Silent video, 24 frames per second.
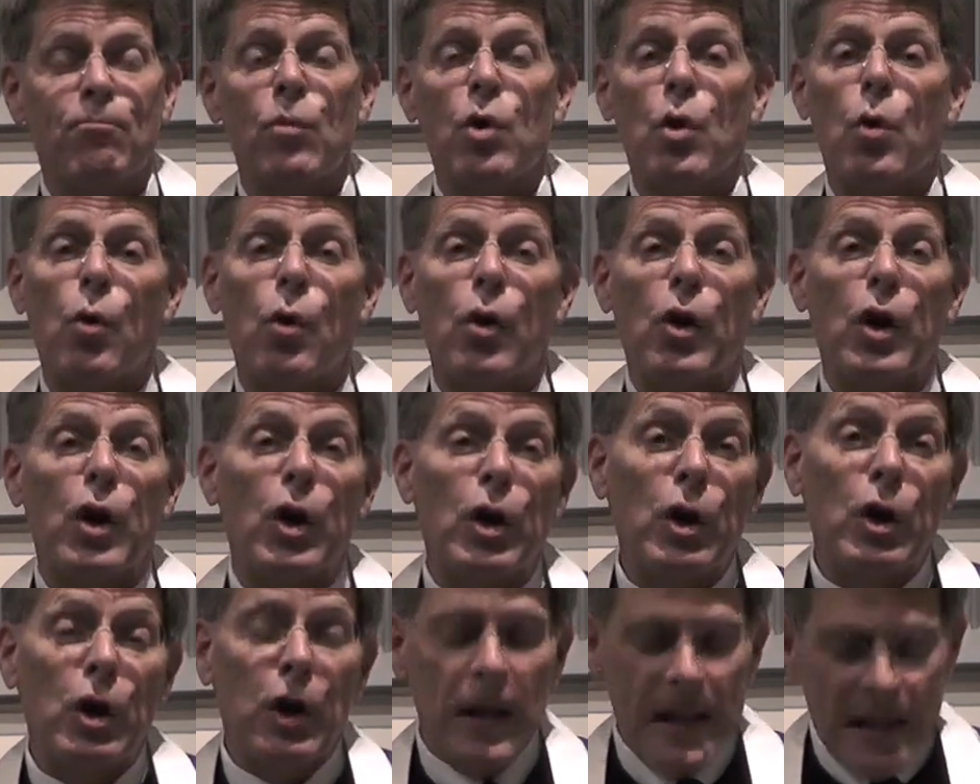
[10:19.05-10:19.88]
or
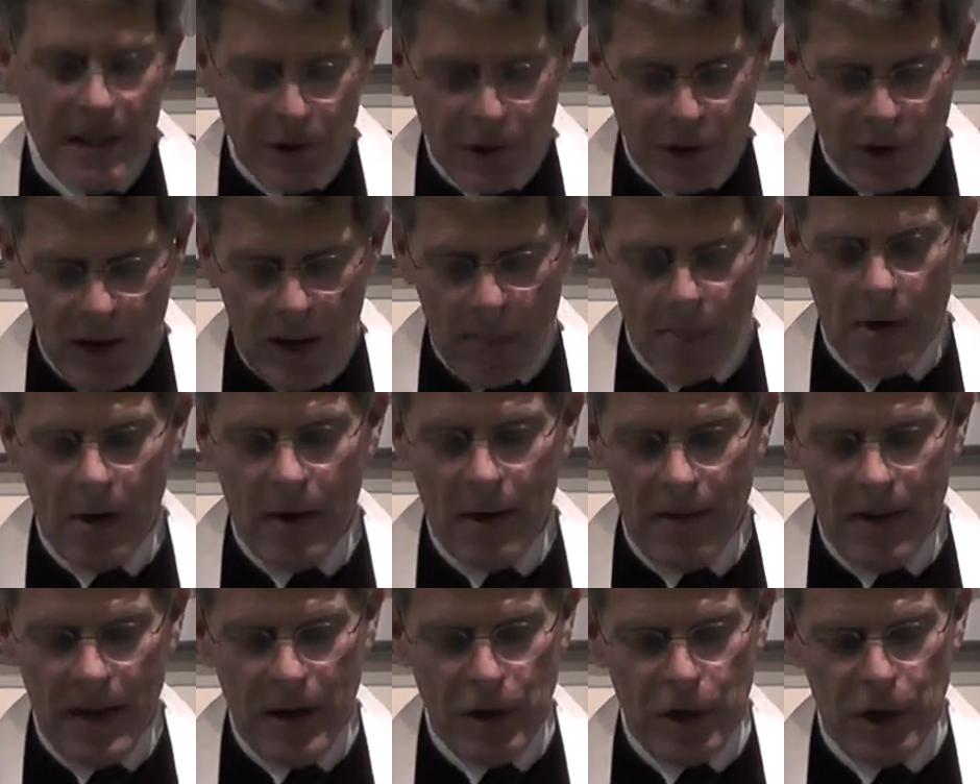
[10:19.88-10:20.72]
early summer
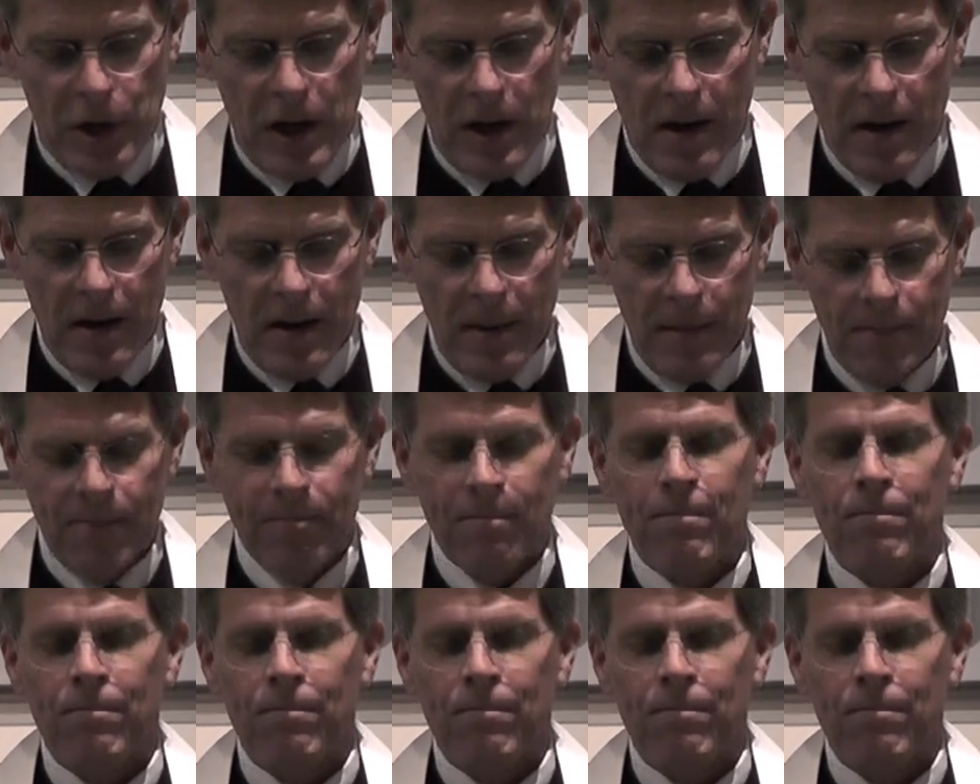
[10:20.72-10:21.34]
of each year,